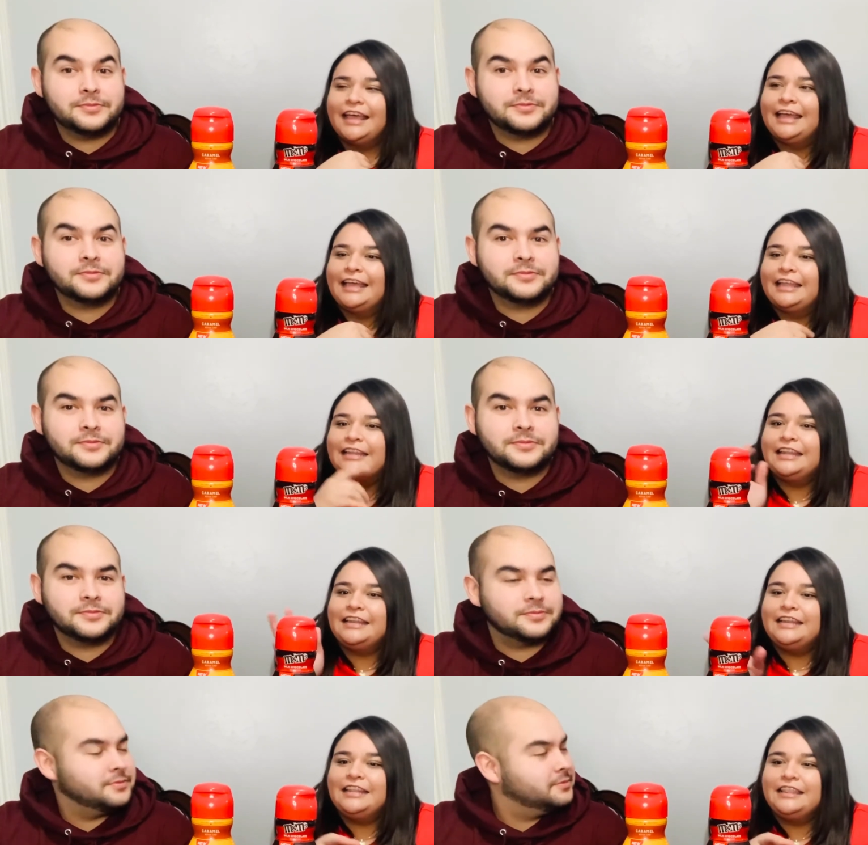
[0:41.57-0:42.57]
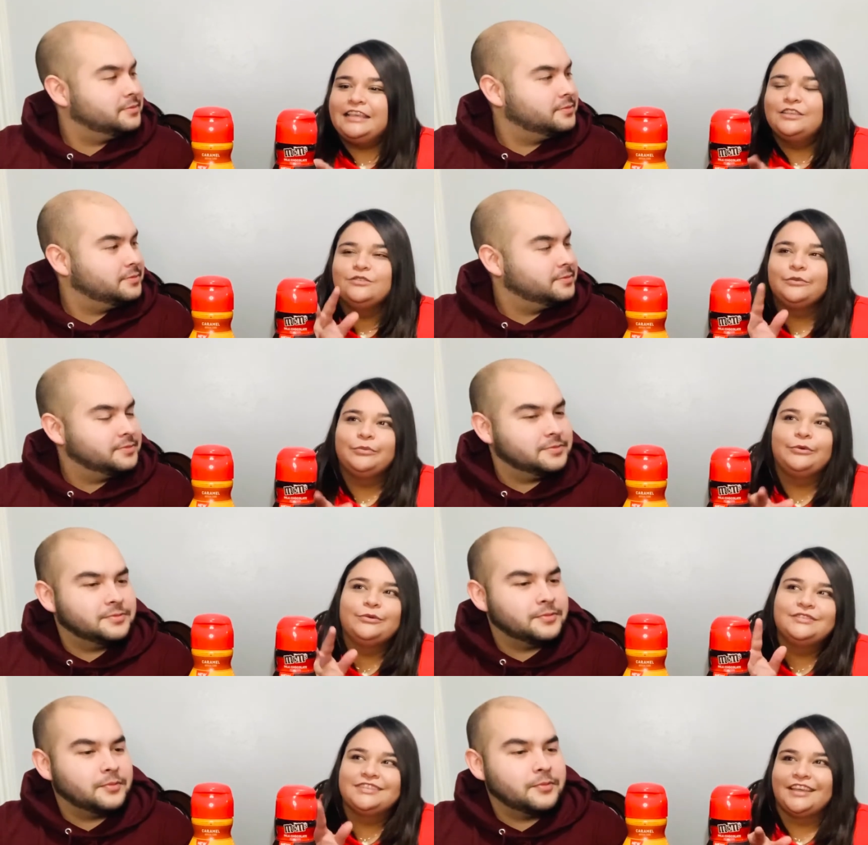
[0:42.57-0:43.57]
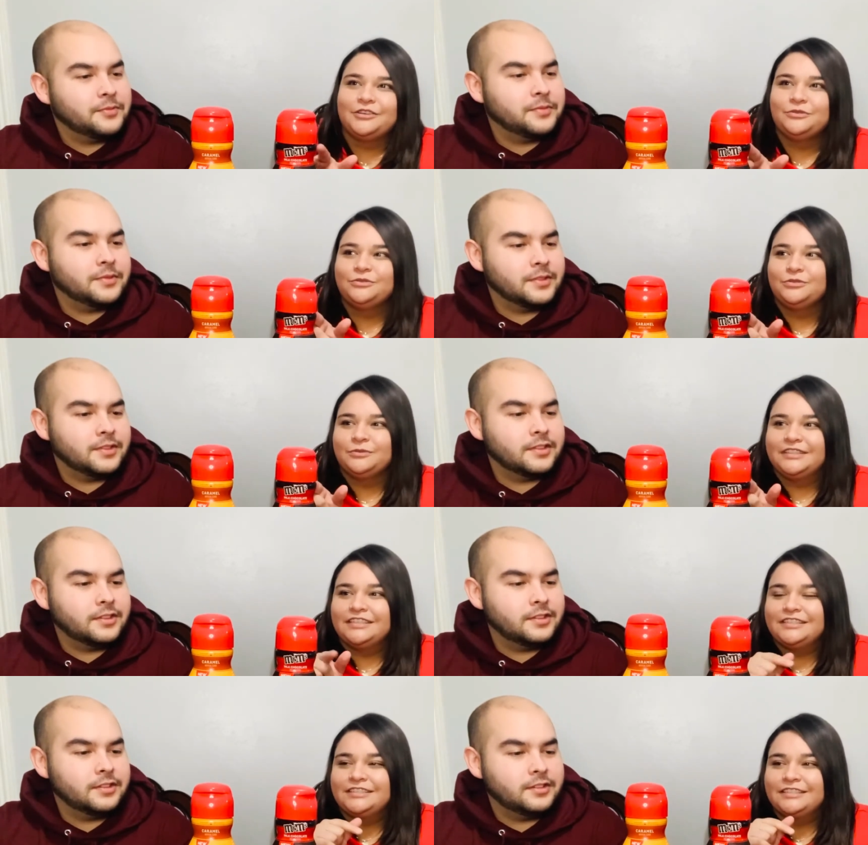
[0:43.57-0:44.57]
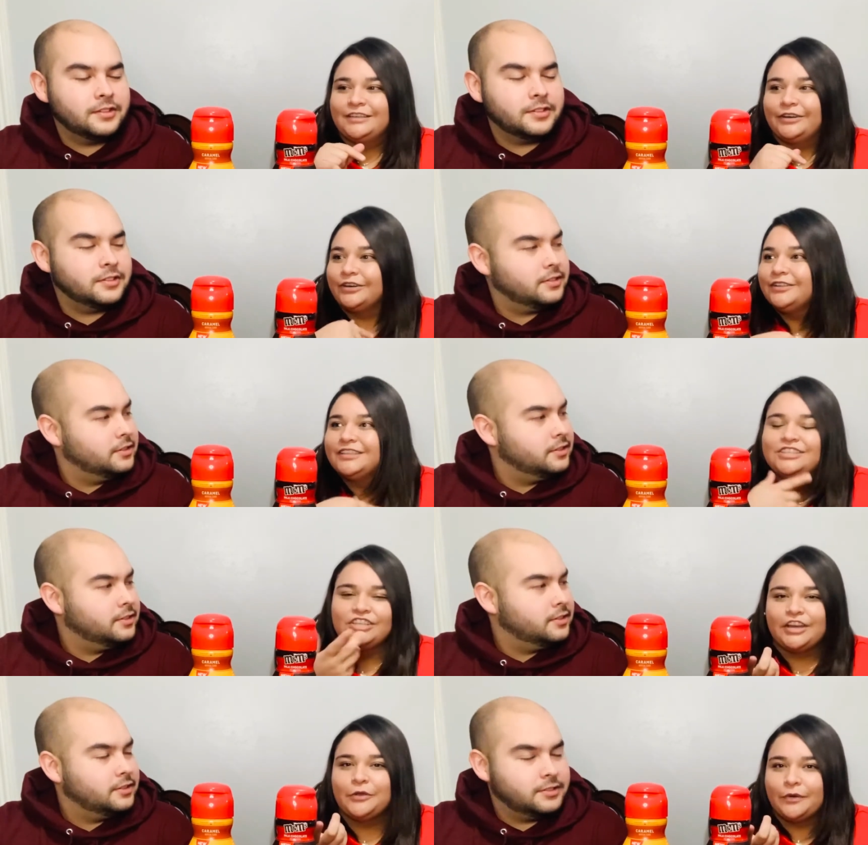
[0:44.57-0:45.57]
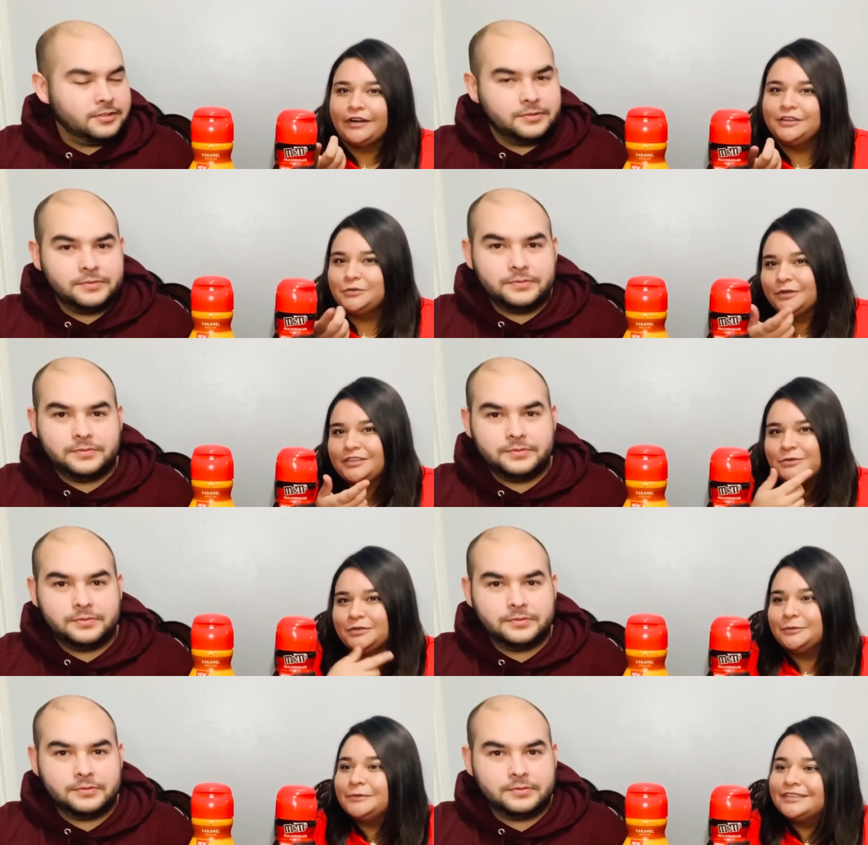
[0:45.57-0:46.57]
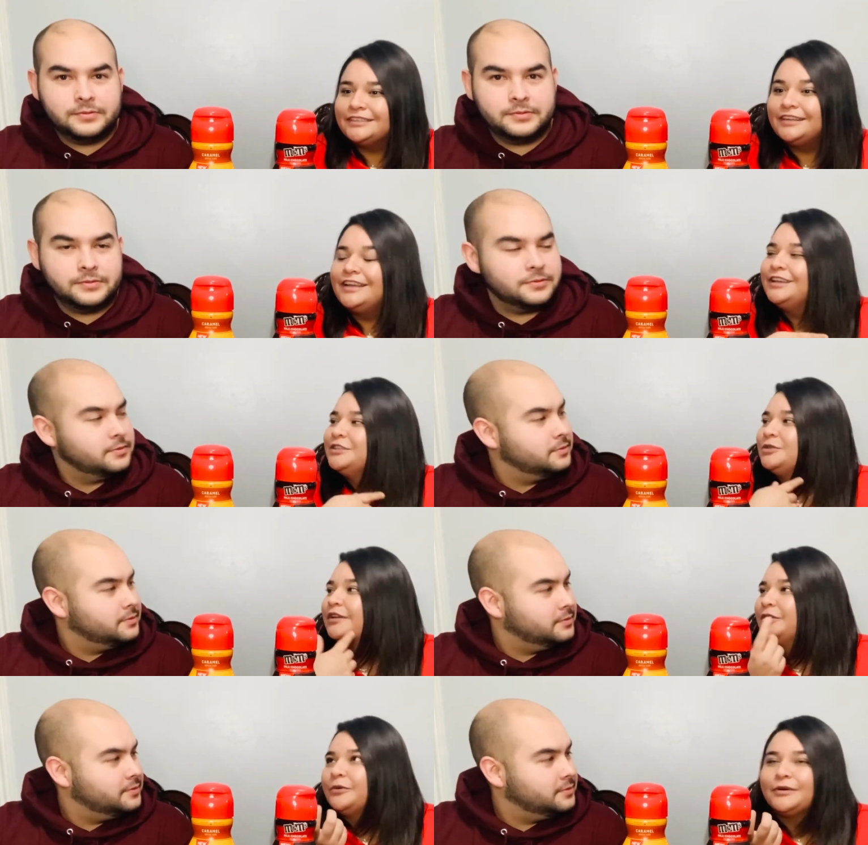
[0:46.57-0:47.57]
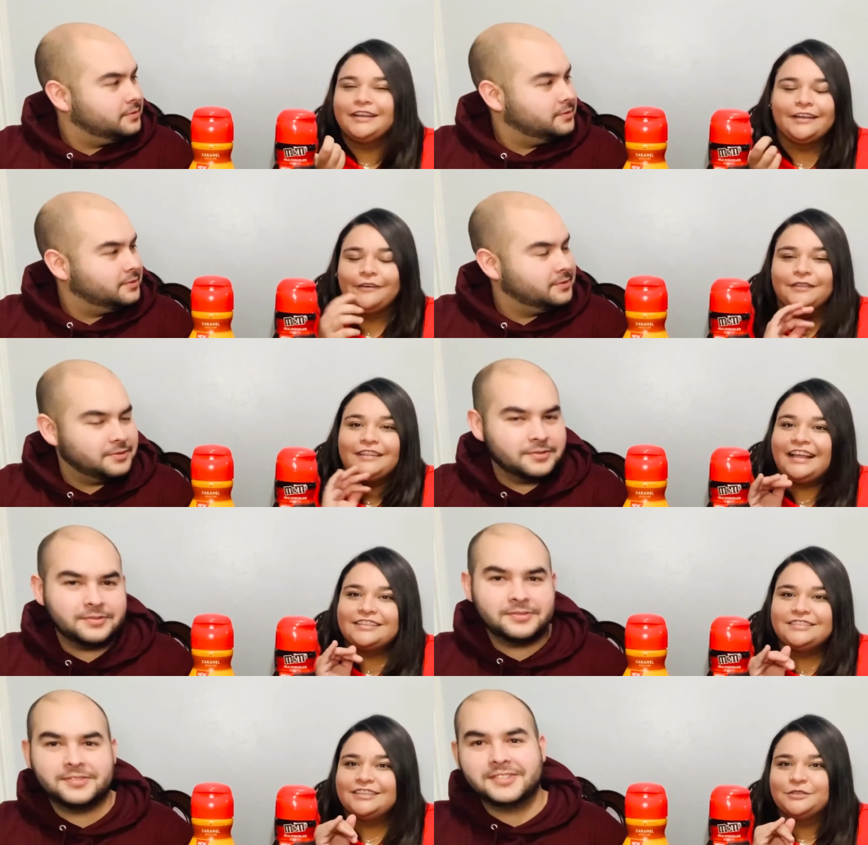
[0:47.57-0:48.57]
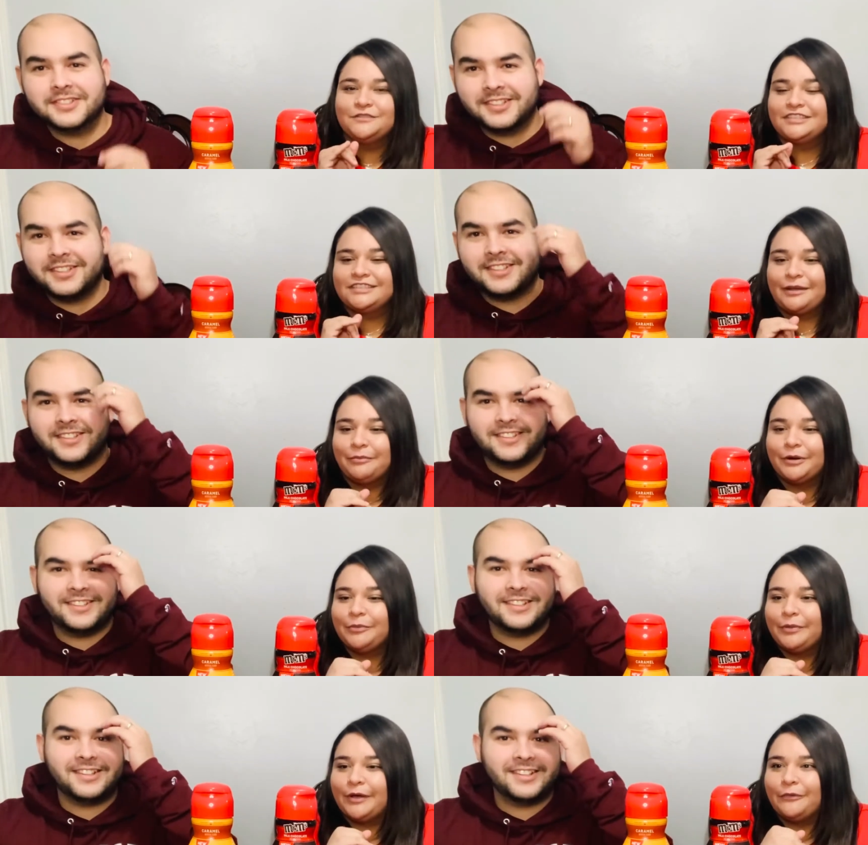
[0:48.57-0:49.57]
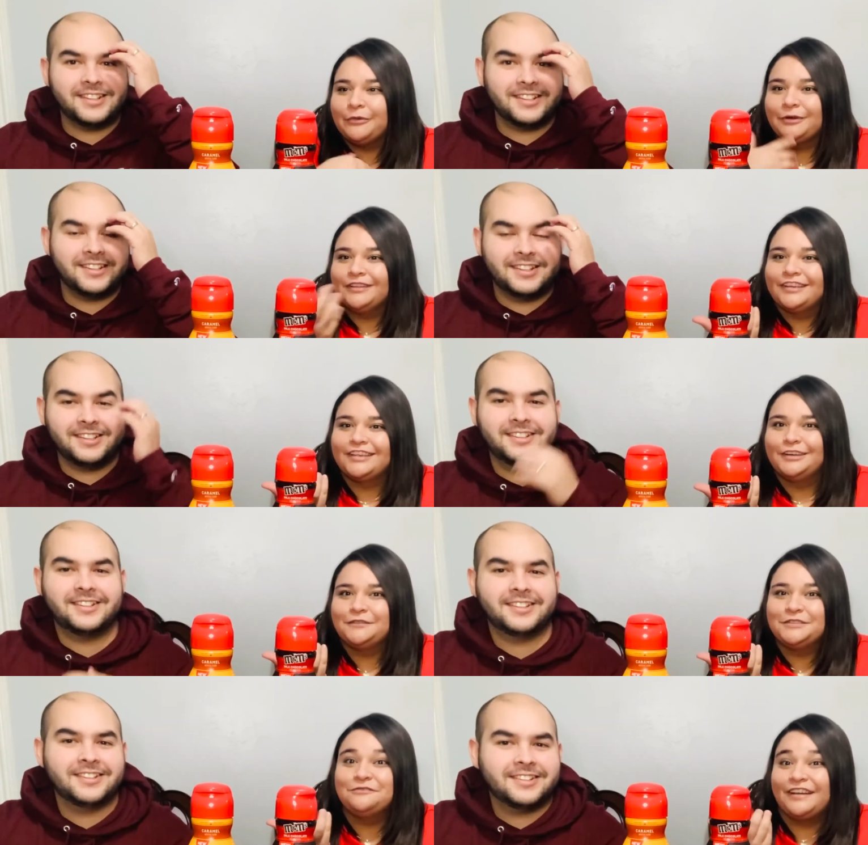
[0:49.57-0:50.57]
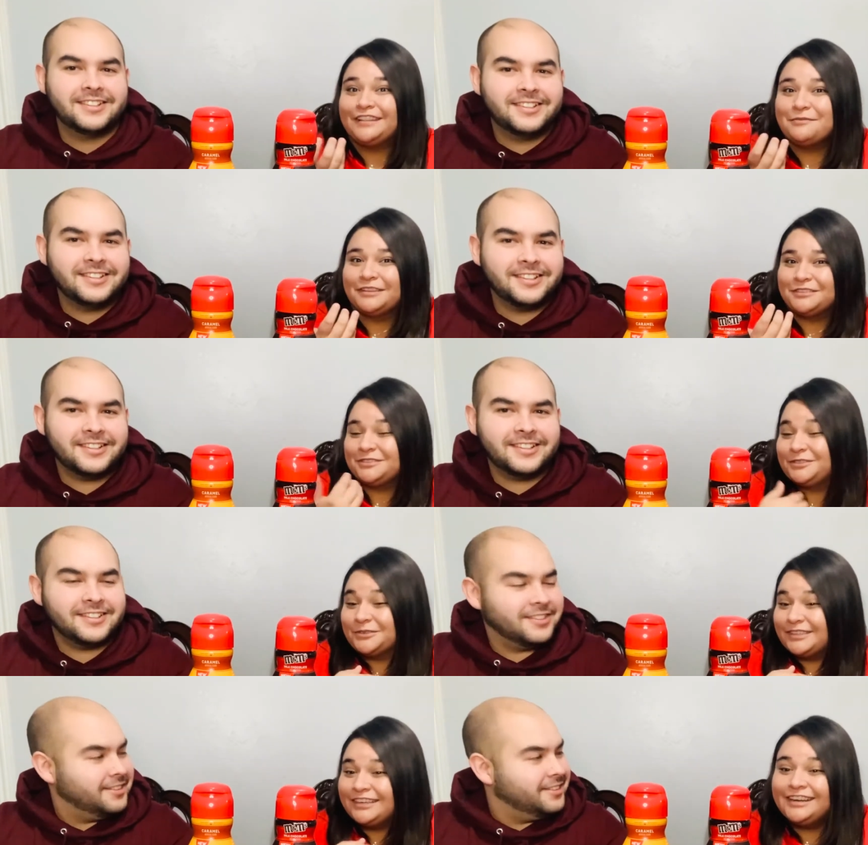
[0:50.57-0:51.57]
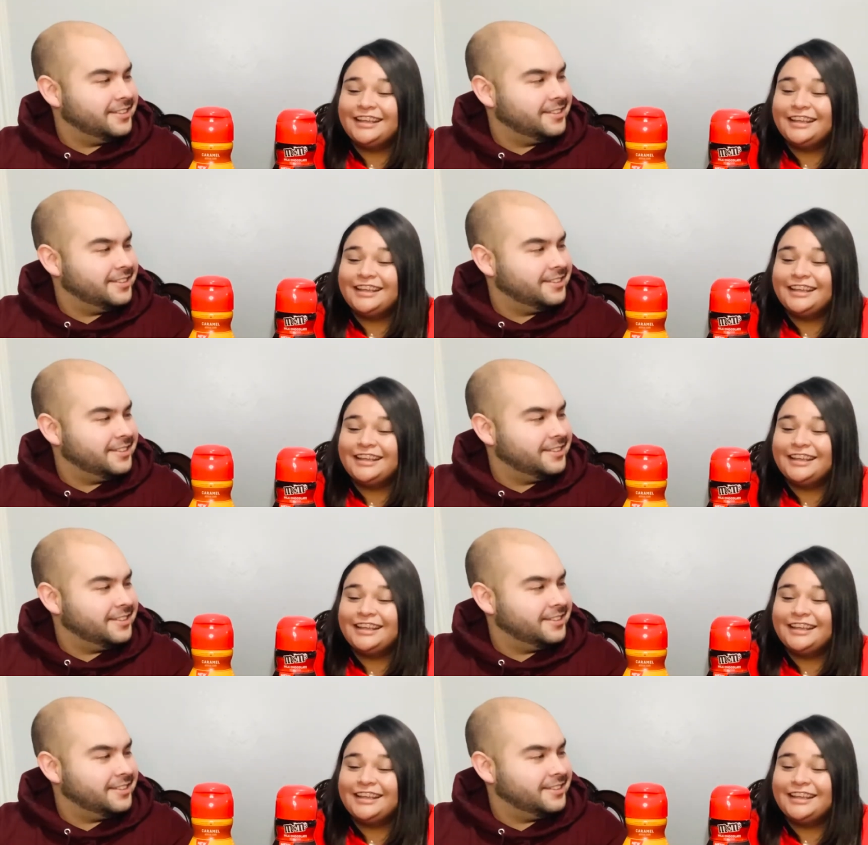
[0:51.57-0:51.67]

Speaker 1: And these are both scheduled to release early January 2021. So I know we're like on the last days of December, but we were lucky enough to find them at the store